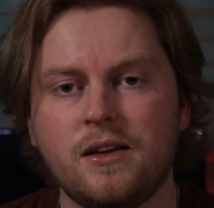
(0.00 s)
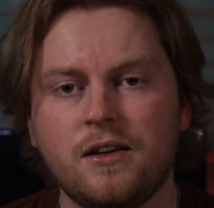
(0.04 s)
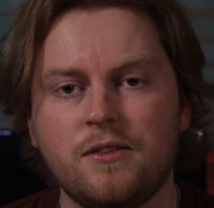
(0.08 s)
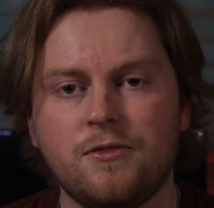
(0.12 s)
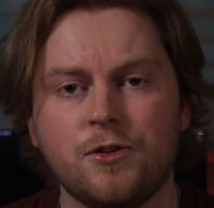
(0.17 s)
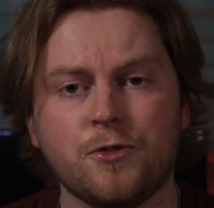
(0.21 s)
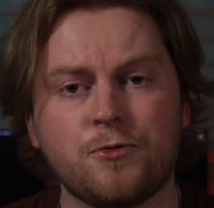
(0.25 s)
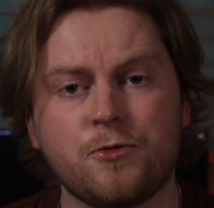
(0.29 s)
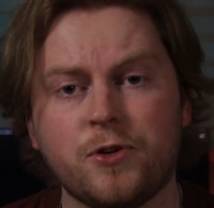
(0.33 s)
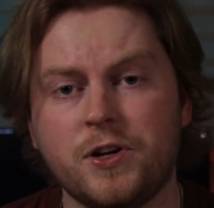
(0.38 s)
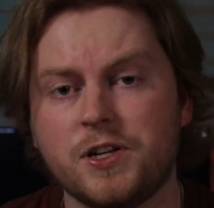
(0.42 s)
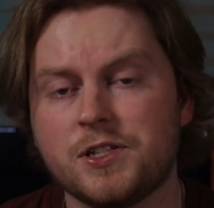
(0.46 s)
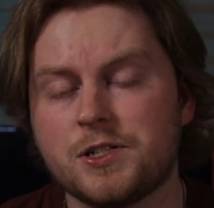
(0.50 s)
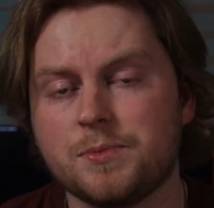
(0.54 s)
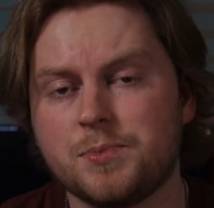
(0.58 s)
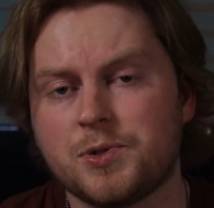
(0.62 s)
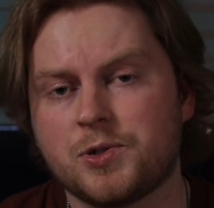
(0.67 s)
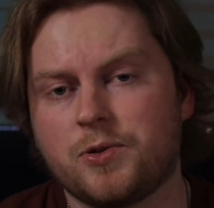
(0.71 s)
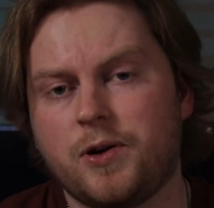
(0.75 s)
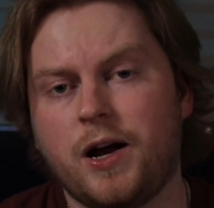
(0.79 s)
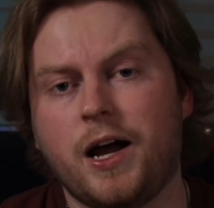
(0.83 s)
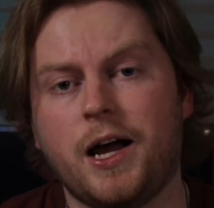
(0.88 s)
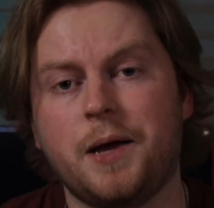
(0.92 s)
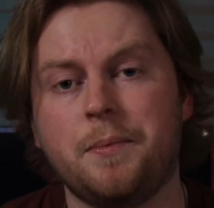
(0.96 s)
Feel free to
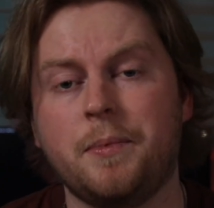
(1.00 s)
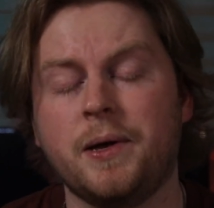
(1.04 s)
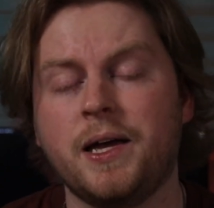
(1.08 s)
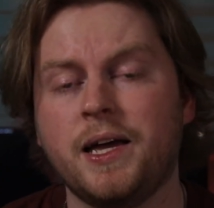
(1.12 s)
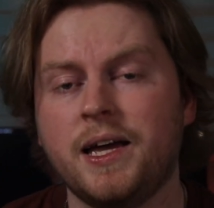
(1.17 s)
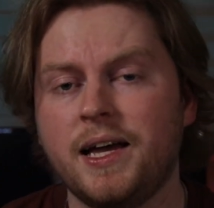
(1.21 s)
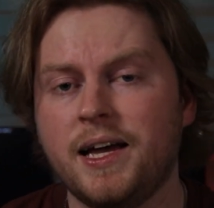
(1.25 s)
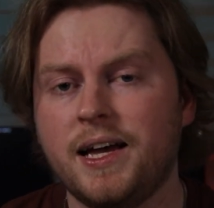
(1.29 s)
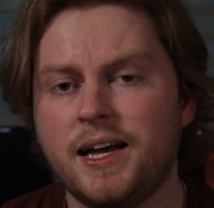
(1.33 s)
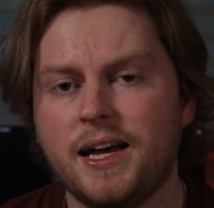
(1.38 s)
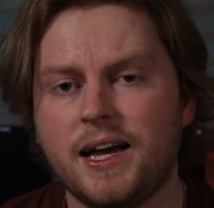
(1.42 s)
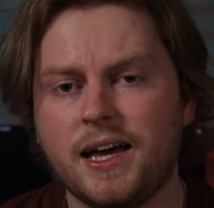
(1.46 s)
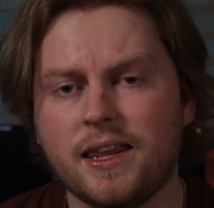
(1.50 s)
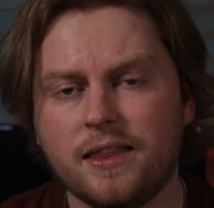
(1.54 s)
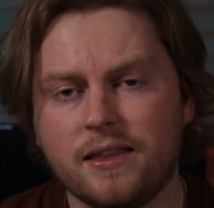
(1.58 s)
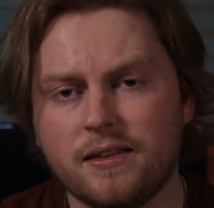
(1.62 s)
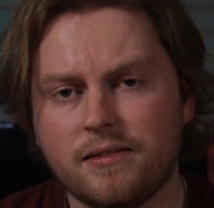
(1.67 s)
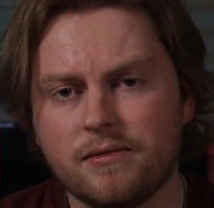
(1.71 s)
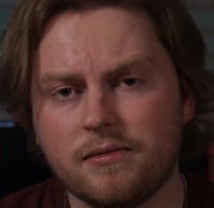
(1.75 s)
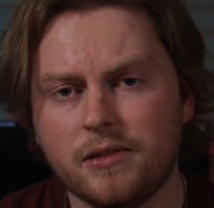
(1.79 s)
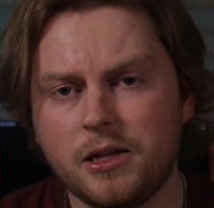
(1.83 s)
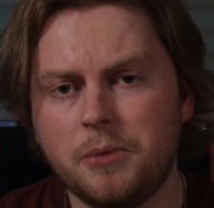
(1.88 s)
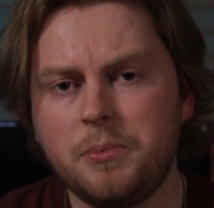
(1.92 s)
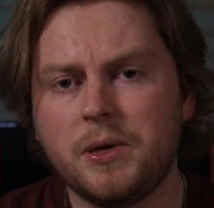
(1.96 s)
subscribe and
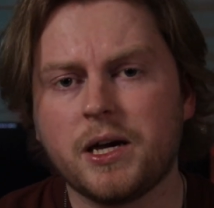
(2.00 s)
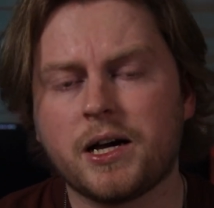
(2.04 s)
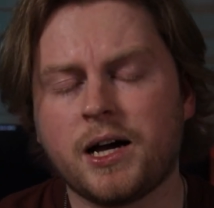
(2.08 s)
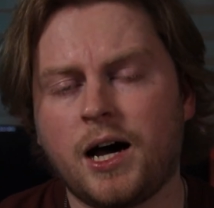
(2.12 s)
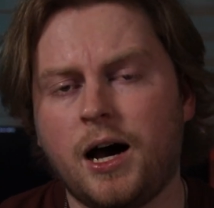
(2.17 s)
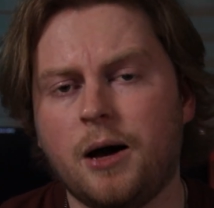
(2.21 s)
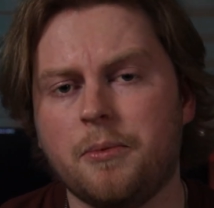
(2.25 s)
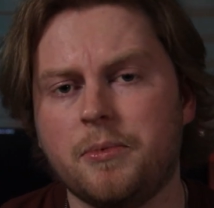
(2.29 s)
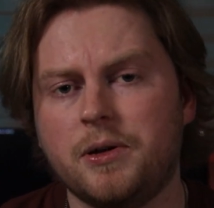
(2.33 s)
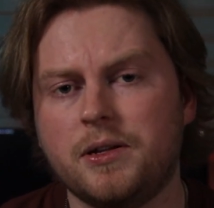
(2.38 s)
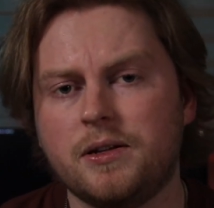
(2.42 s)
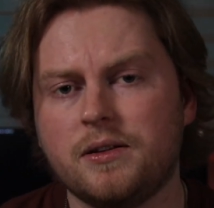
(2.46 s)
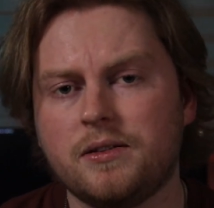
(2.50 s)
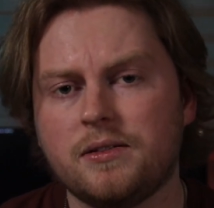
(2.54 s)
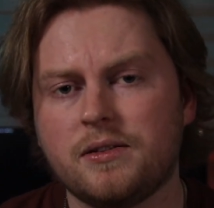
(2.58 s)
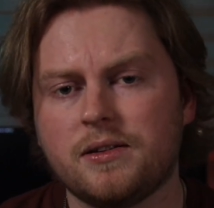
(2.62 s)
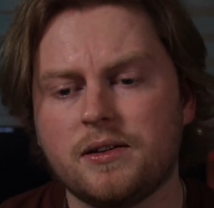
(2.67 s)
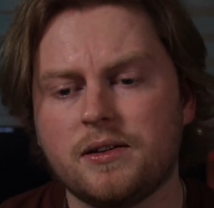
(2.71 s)
leave me a comment.